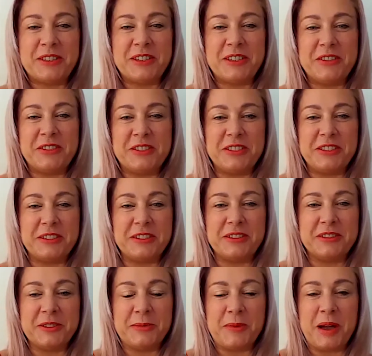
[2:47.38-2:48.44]
do you do,
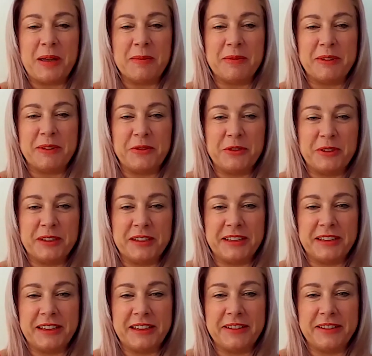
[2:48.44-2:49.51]
Jemima, if you're going to
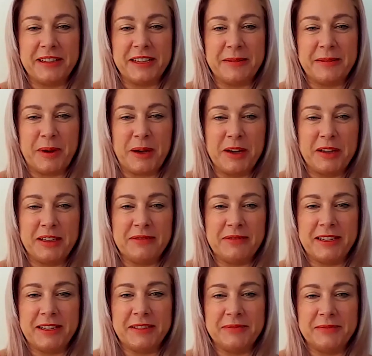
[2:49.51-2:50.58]
go and get party
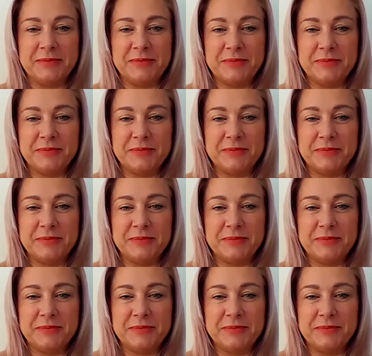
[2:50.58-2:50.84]
ready?